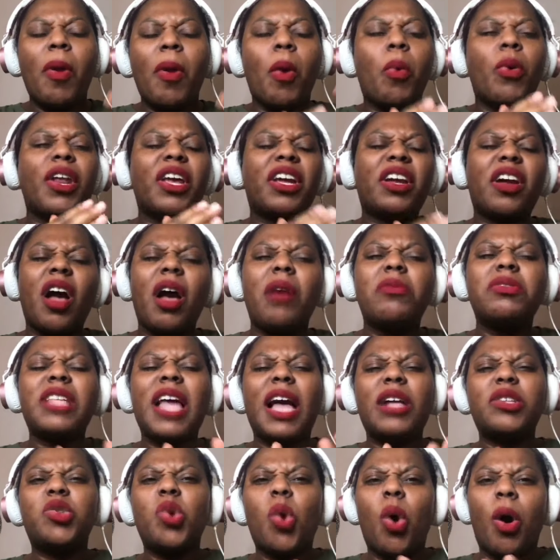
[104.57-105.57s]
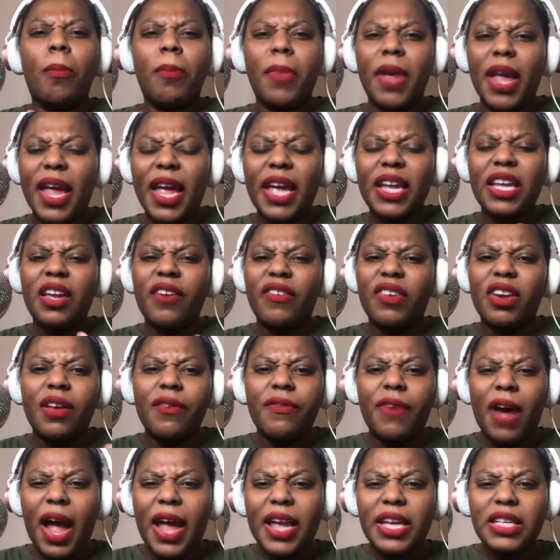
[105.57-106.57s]
But when it comes down to a man giving
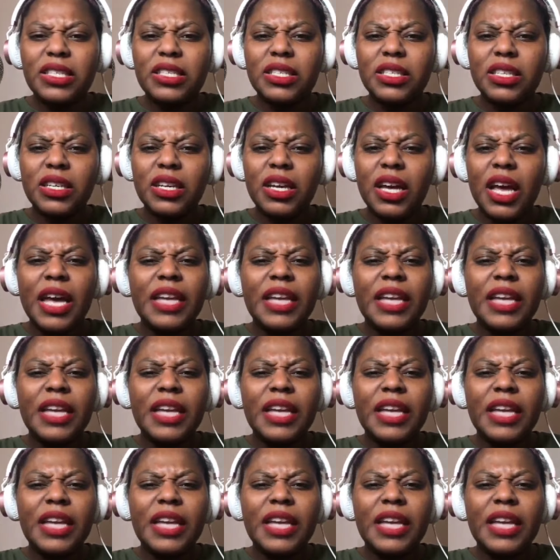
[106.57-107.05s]
advice,